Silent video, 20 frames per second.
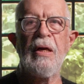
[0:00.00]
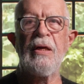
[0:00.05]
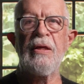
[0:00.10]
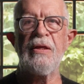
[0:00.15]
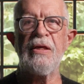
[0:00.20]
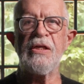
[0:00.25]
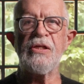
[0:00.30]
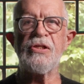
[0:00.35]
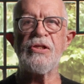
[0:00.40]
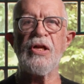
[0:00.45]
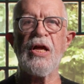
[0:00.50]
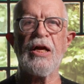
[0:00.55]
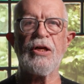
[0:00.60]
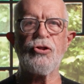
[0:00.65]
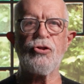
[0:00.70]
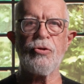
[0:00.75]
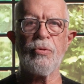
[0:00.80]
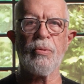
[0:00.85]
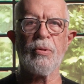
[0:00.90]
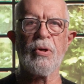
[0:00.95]
In this
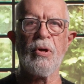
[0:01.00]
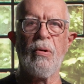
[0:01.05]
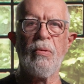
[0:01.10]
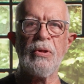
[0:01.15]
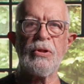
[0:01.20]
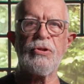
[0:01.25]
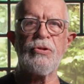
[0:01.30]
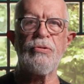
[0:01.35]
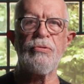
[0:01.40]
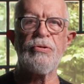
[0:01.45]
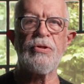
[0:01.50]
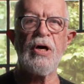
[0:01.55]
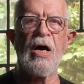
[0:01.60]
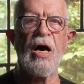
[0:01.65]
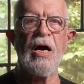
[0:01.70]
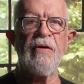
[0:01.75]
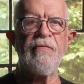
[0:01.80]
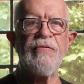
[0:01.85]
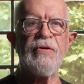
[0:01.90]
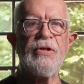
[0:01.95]
lecture, we're going to
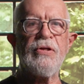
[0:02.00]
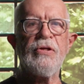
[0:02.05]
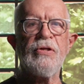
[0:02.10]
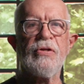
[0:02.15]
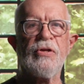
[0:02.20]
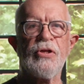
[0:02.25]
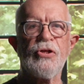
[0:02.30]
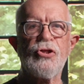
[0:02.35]
dive into the